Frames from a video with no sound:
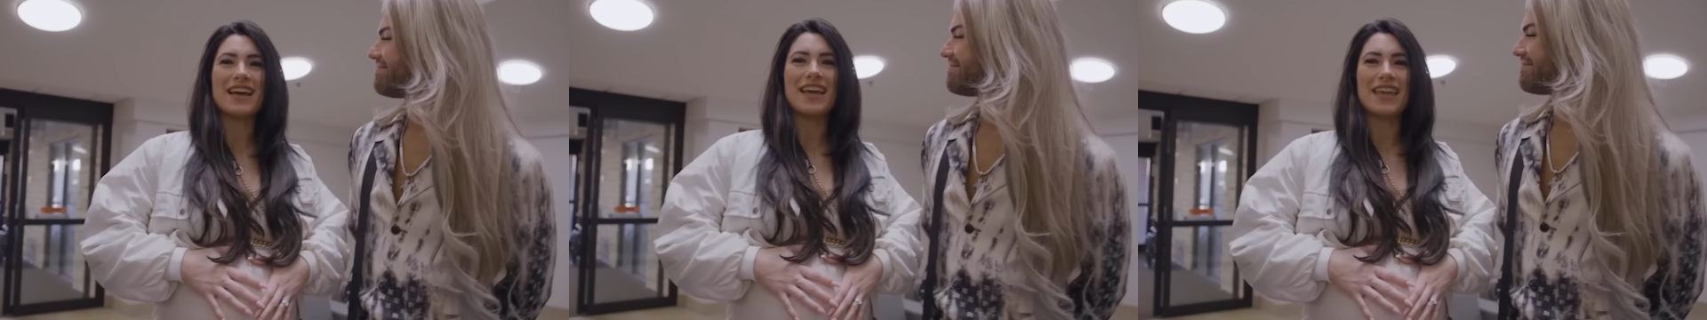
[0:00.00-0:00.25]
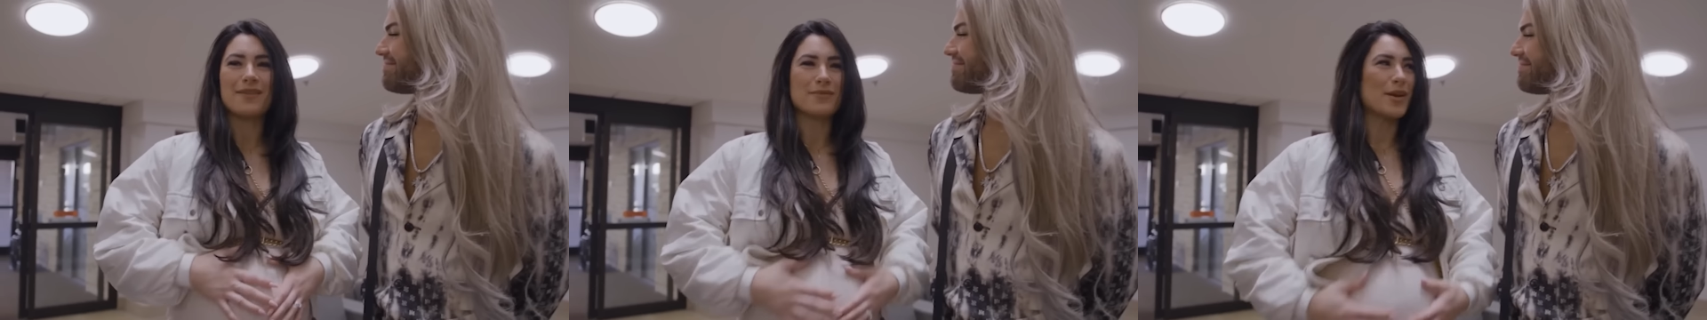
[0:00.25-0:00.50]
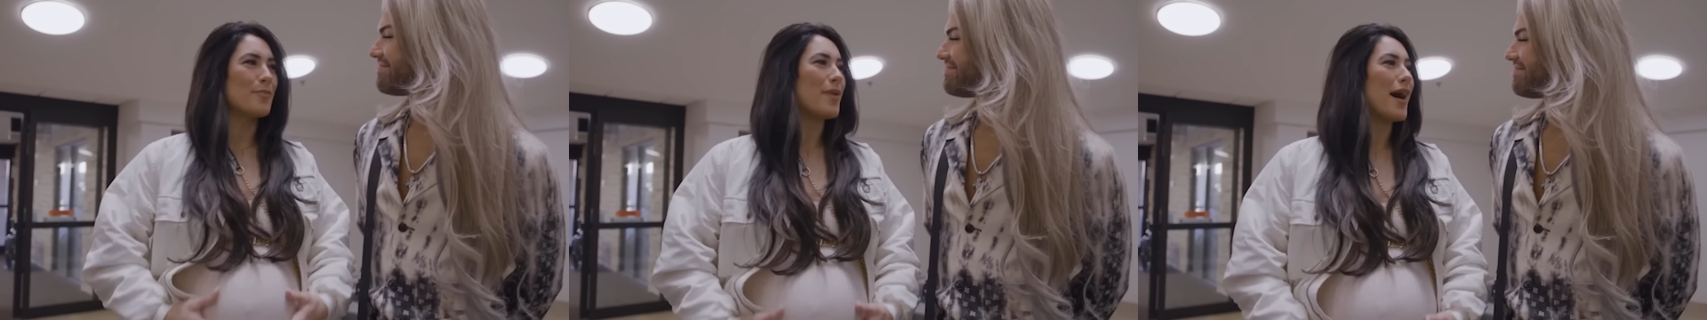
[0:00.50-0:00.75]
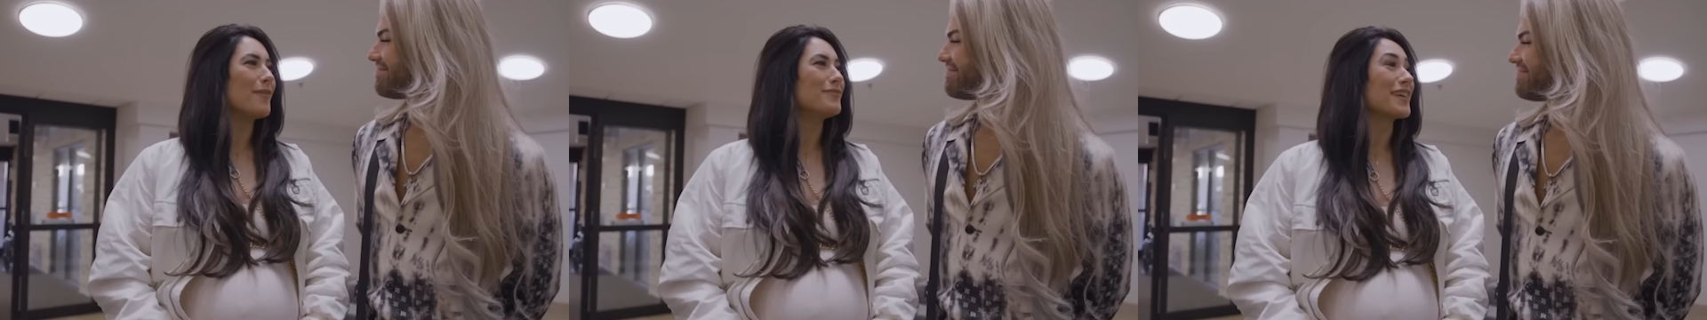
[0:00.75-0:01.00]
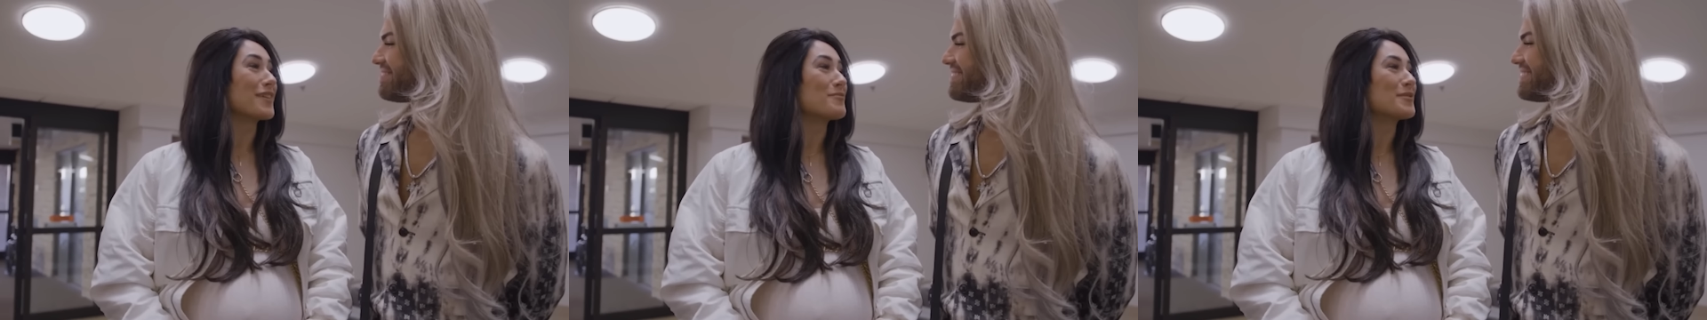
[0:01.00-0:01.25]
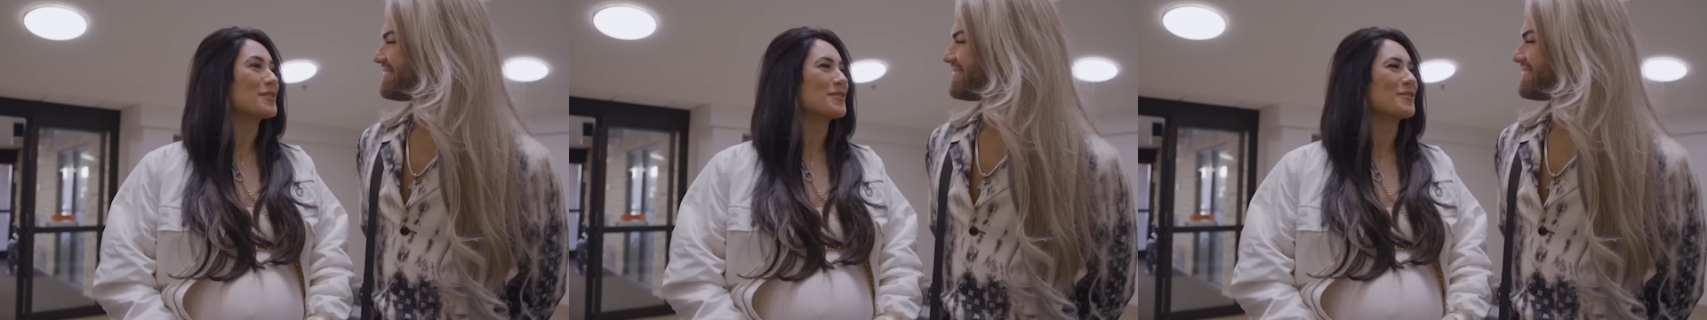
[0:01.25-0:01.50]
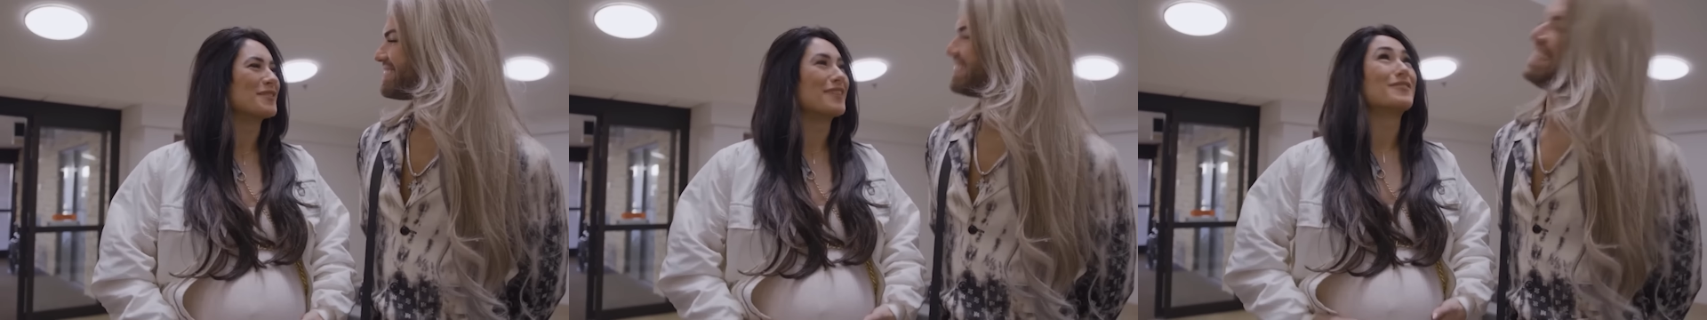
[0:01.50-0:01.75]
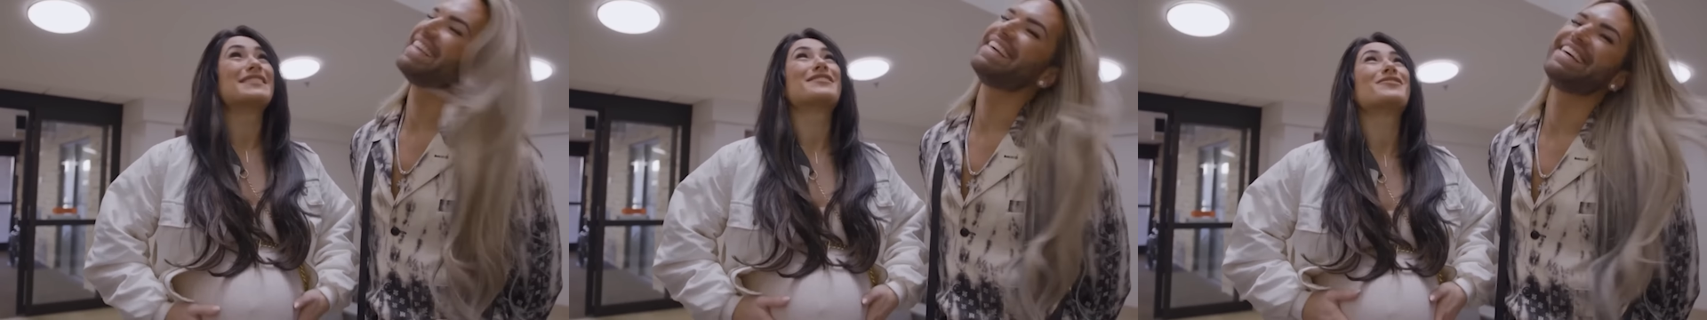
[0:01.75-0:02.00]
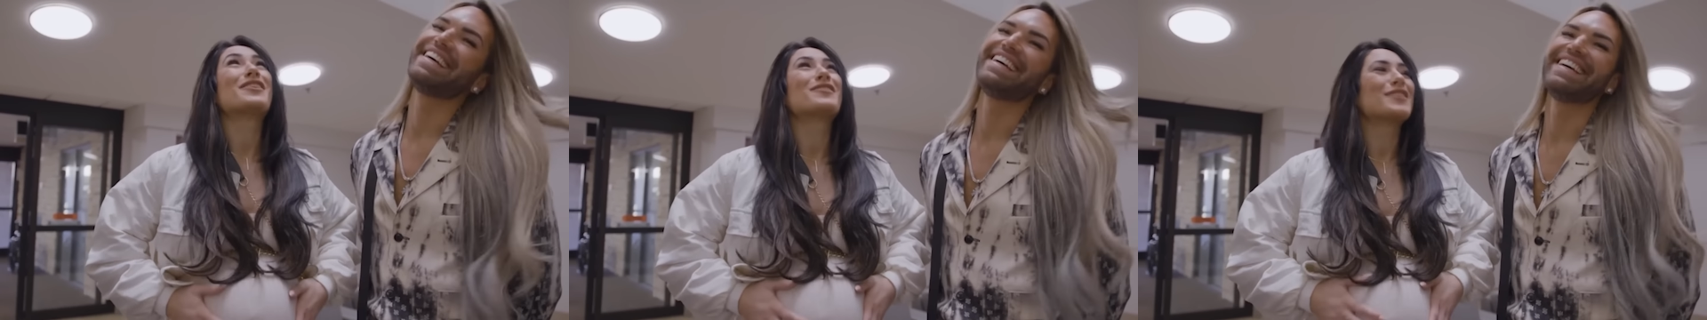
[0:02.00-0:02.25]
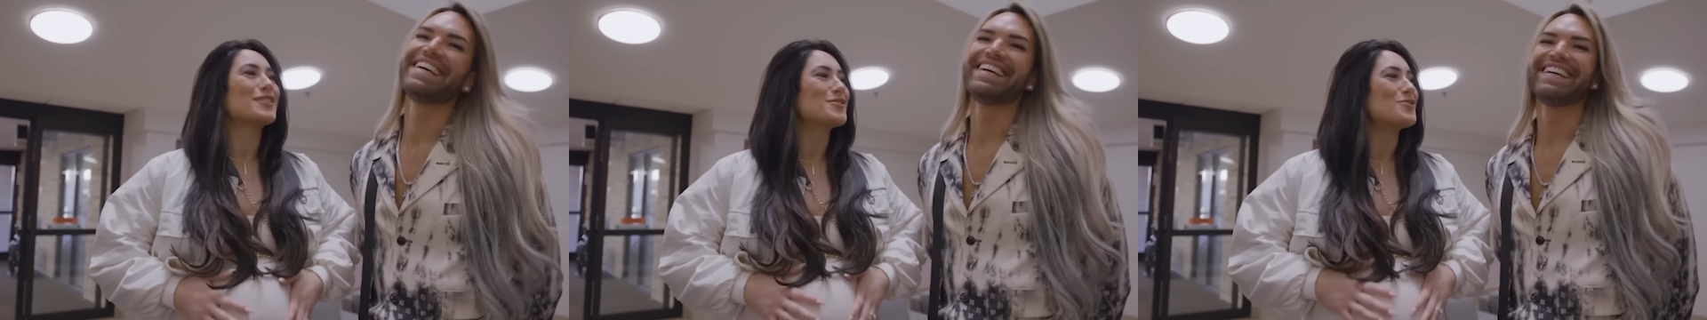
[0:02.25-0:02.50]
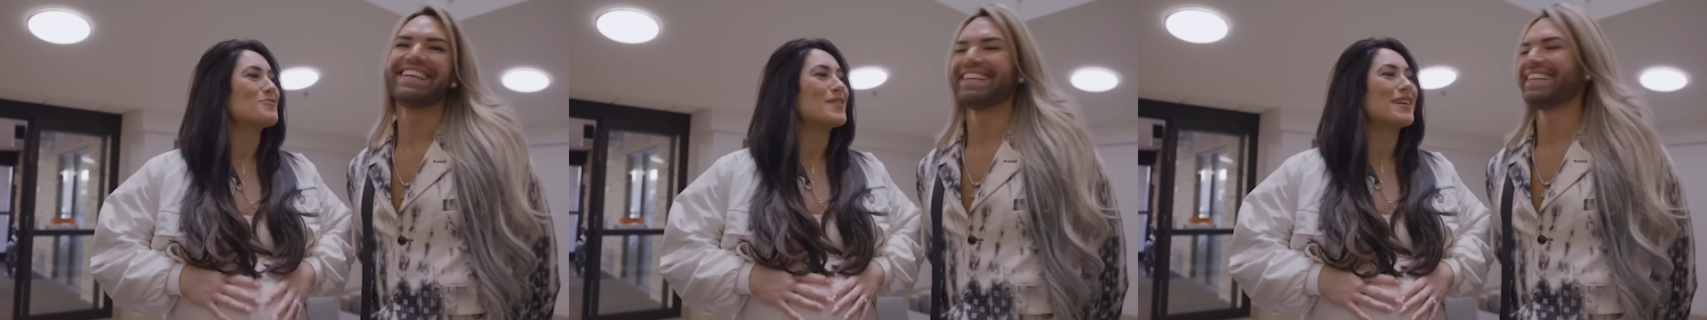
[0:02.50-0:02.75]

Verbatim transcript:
Speaker 1: tight. I'm gonna pop like a balloon, and we still have like two